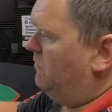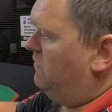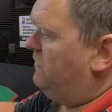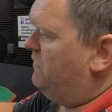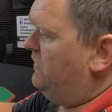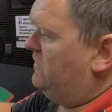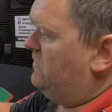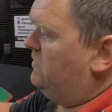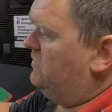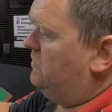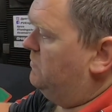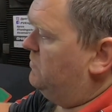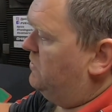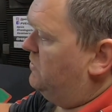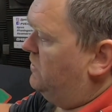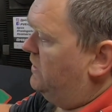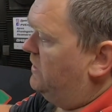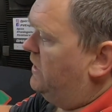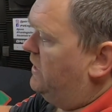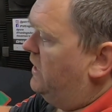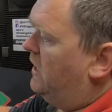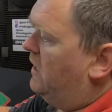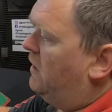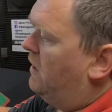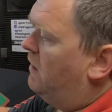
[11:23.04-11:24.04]
fitted them to the
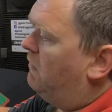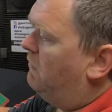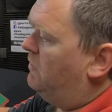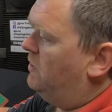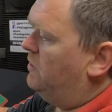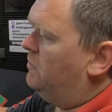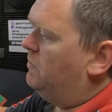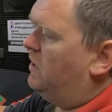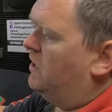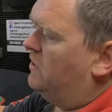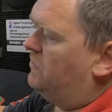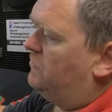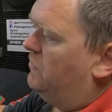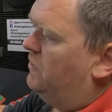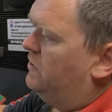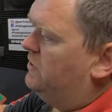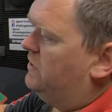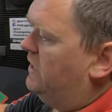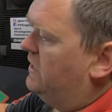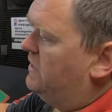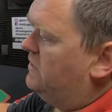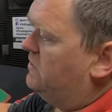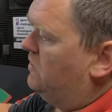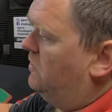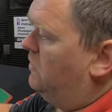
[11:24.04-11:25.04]
car, and you ask for a
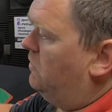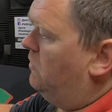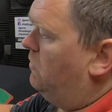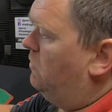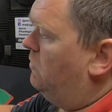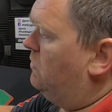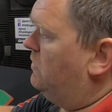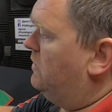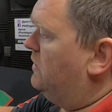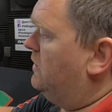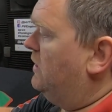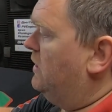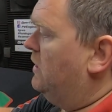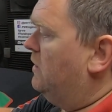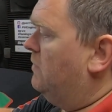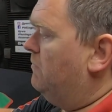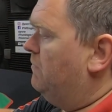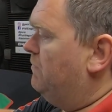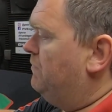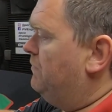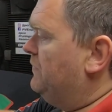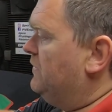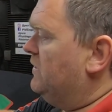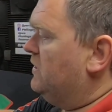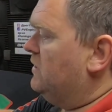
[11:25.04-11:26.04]
data log.
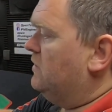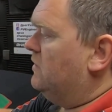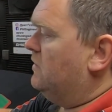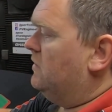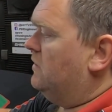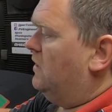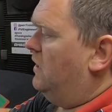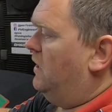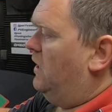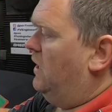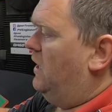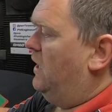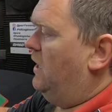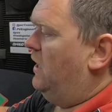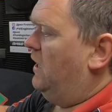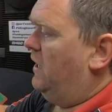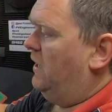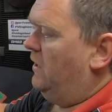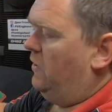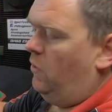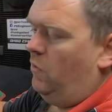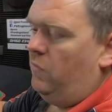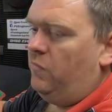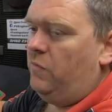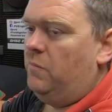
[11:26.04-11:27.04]

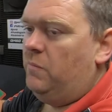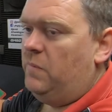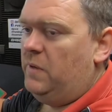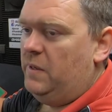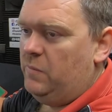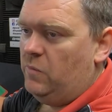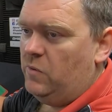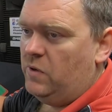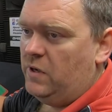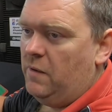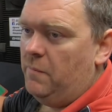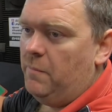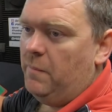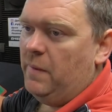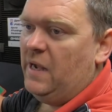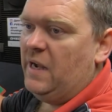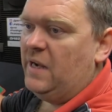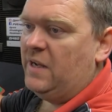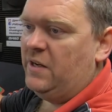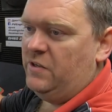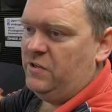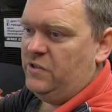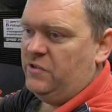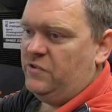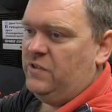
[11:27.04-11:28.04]
And often people come
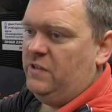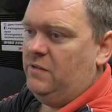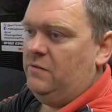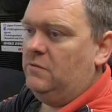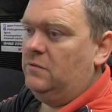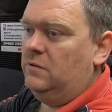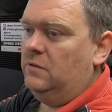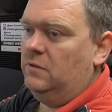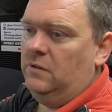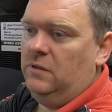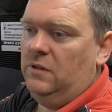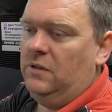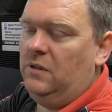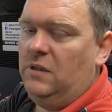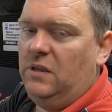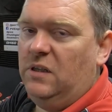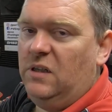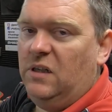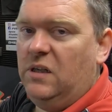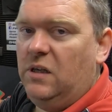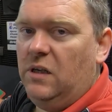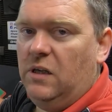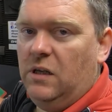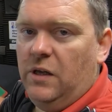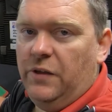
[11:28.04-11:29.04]
back and just say,
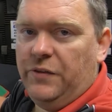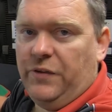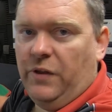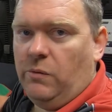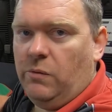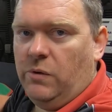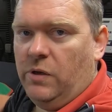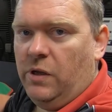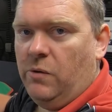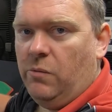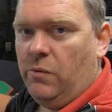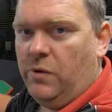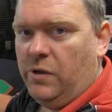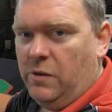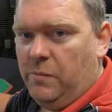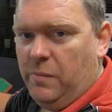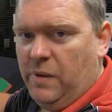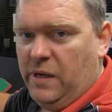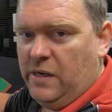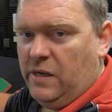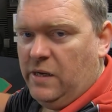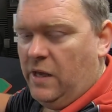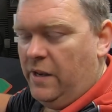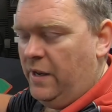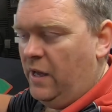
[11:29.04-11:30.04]
I don't know what you
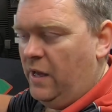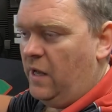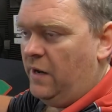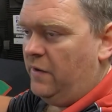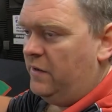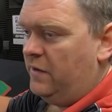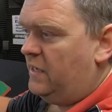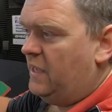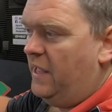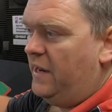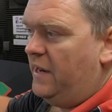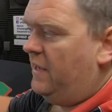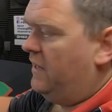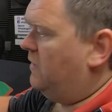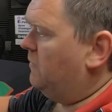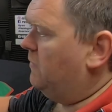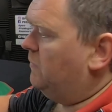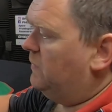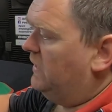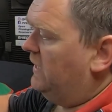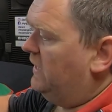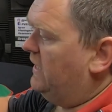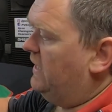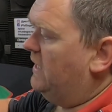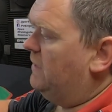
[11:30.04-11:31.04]
mean. And I get it
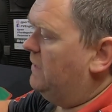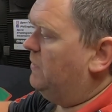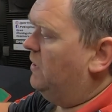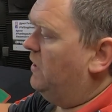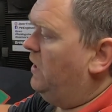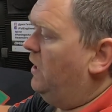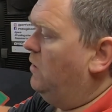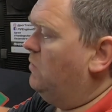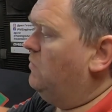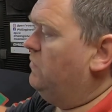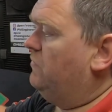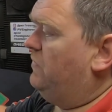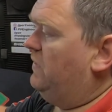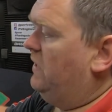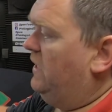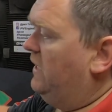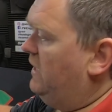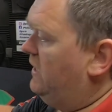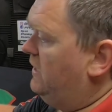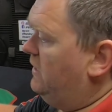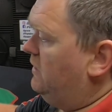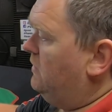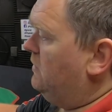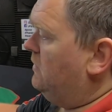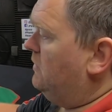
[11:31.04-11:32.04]
completely. But
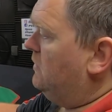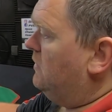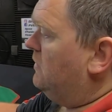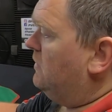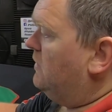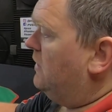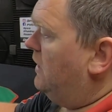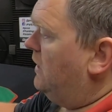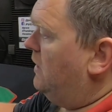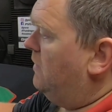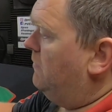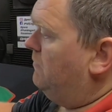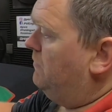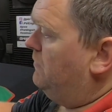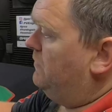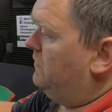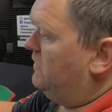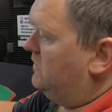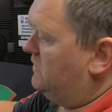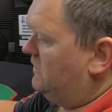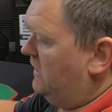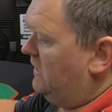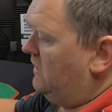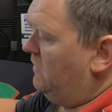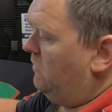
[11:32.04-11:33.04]
hopefully,
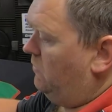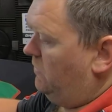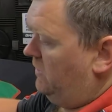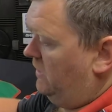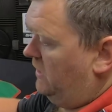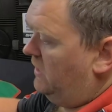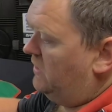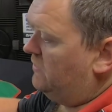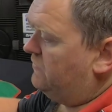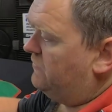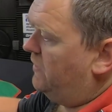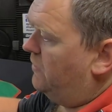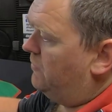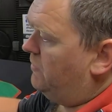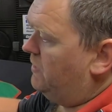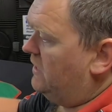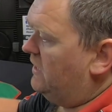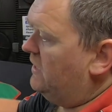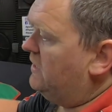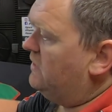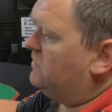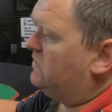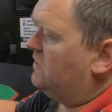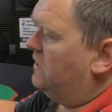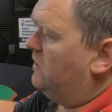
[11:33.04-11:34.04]
the day logging is very
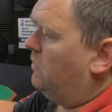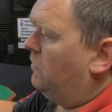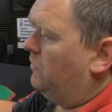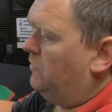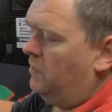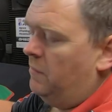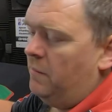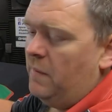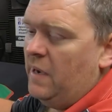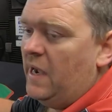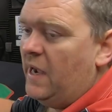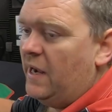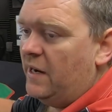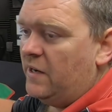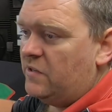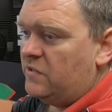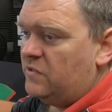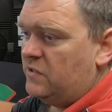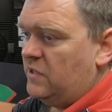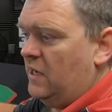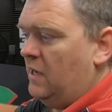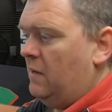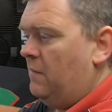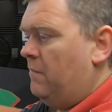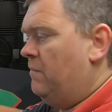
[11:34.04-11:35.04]
easy on the
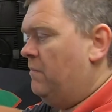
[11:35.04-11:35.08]
Max.